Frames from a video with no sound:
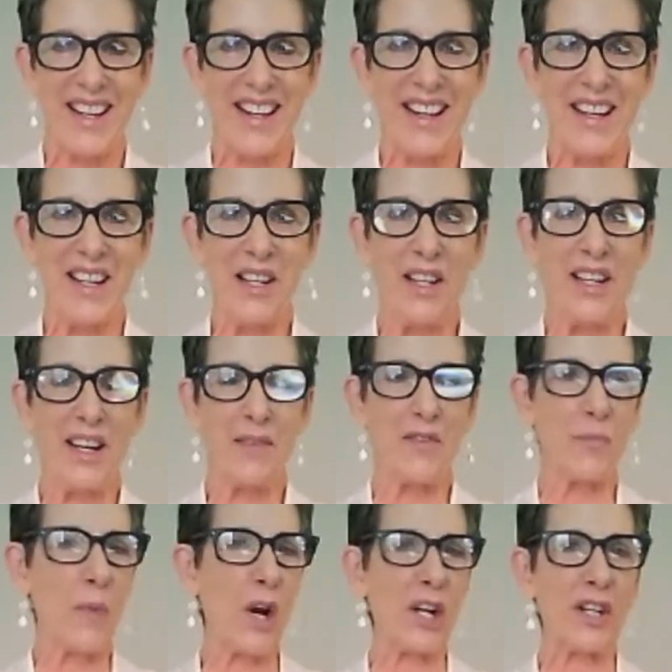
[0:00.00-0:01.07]
Reverend
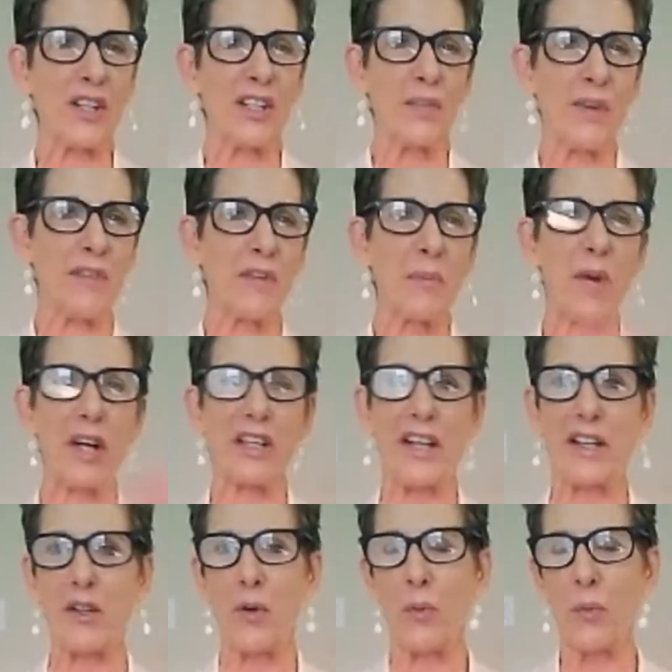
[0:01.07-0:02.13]
Mark and
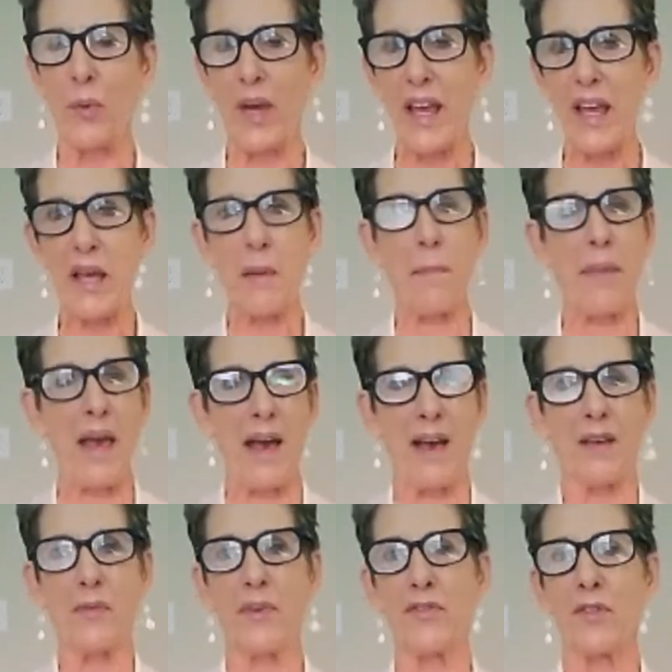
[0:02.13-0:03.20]
I go way
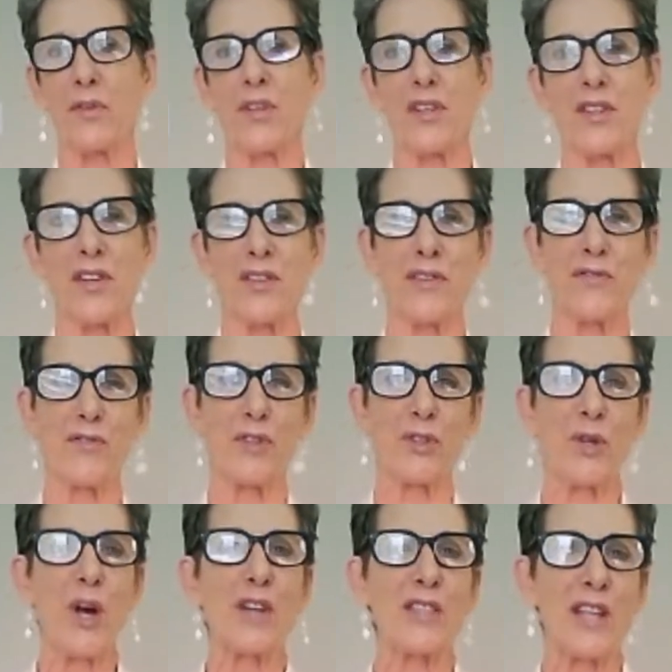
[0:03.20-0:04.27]
back. We've known each other for a
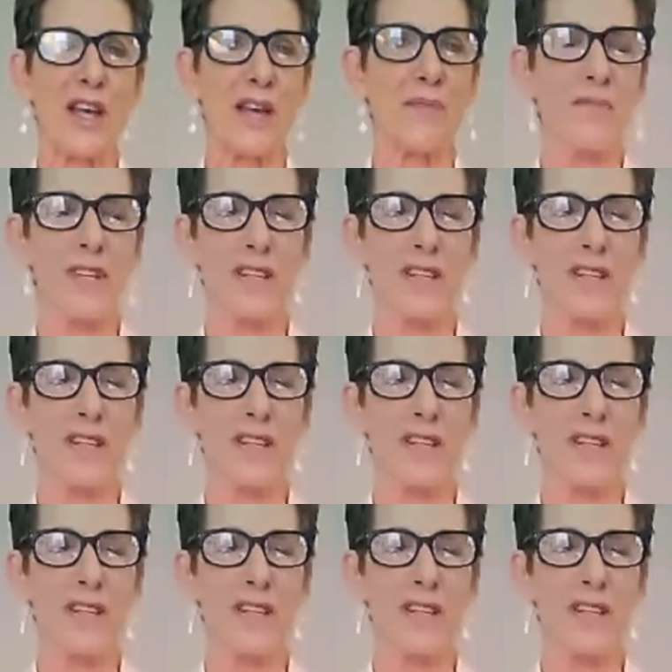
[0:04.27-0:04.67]
long time.